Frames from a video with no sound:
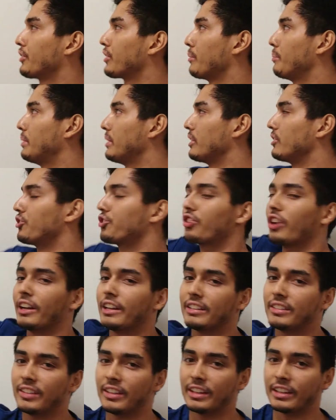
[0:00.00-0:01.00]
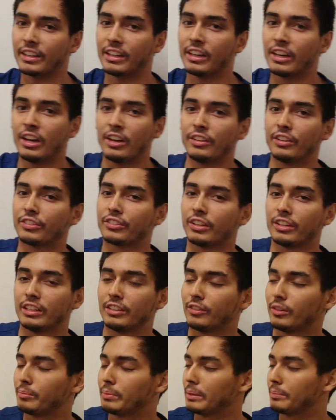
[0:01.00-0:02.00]
this could be a giant tank, this could
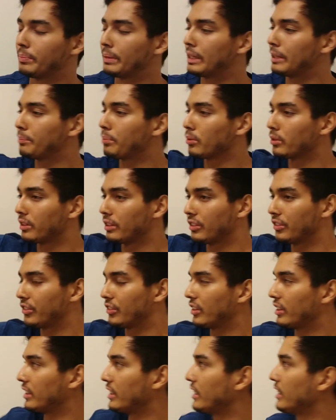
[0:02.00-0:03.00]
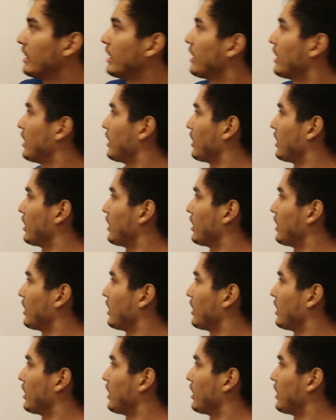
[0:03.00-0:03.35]
even be people in a city.